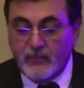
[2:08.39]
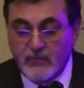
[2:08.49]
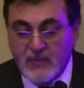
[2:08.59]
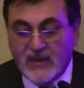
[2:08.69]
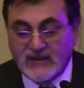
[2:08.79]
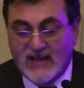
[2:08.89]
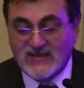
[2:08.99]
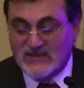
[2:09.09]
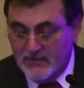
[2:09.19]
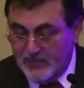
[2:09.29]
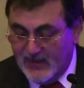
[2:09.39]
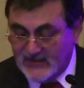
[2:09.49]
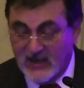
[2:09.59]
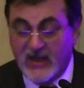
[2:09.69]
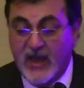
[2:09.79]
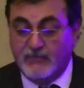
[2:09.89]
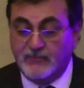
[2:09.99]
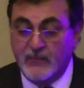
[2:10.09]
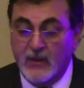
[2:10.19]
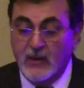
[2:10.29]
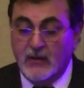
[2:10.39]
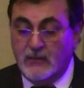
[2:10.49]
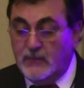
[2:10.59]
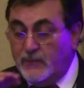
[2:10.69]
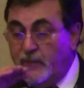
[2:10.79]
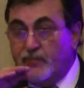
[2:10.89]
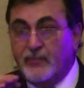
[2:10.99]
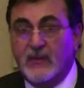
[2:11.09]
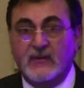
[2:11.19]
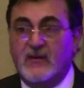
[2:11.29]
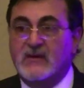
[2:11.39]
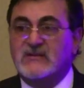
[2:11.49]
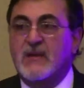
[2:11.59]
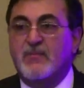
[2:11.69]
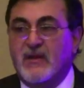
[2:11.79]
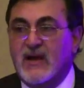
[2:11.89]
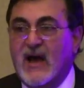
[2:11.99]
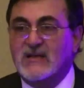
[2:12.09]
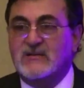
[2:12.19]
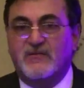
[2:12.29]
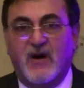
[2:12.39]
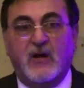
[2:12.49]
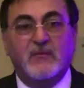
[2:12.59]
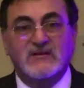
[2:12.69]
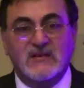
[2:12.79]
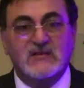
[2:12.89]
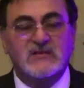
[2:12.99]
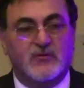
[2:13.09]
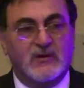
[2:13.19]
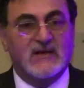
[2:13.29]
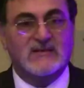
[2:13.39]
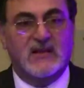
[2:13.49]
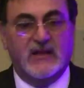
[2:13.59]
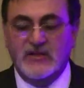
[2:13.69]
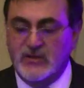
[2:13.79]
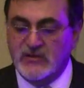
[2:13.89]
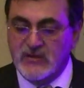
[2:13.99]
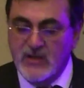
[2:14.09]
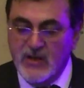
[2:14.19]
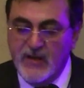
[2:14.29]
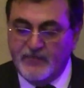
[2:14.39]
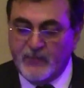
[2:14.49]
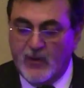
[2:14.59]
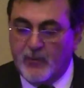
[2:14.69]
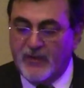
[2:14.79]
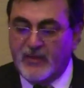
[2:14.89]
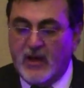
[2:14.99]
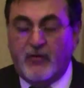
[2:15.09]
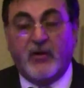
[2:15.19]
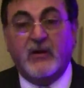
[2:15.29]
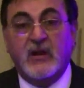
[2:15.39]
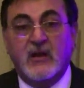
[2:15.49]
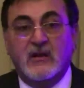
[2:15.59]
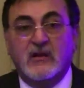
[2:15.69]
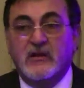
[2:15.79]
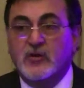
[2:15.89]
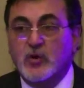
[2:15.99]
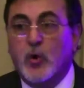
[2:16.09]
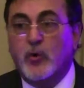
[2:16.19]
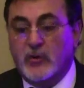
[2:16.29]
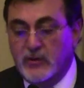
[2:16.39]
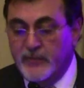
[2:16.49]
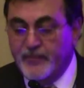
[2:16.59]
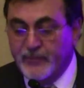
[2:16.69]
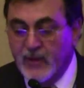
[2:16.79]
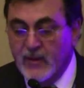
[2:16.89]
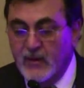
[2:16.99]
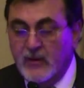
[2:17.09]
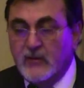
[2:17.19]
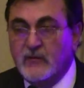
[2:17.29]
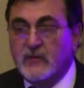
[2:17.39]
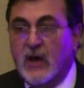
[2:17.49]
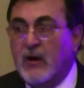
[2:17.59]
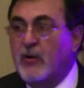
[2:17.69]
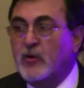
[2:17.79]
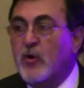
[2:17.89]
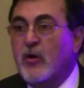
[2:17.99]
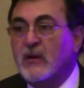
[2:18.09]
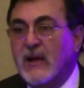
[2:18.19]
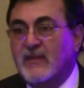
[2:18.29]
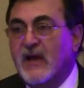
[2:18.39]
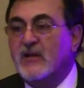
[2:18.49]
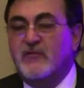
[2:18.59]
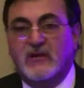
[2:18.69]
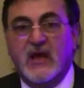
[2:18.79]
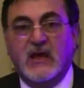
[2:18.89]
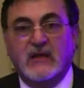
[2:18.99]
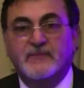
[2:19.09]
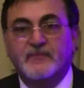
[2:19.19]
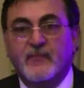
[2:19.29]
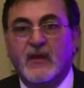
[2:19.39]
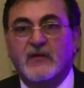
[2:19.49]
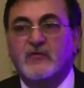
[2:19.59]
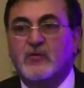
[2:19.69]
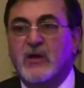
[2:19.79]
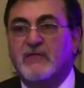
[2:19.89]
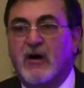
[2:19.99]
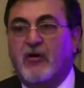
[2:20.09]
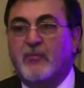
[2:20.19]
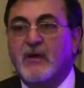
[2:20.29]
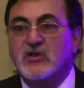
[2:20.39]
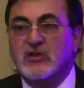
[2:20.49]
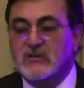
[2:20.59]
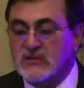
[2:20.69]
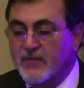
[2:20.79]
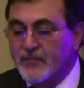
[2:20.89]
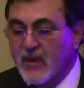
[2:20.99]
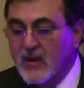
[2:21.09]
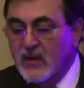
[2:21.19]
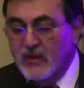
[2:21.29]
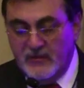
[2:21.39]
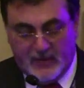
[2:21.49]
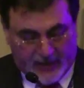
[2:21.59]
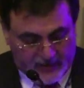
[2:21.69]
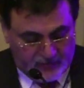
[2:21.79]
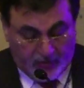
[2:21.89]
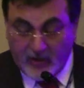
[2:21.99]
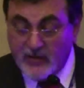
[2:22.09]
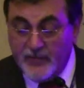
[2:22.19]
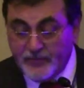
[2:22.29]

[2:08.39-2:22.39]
make it as simple as I can. Simply, as pharmacists or as clinicians, what our real goal, our goal at the end of the day is to give our patients the right drug,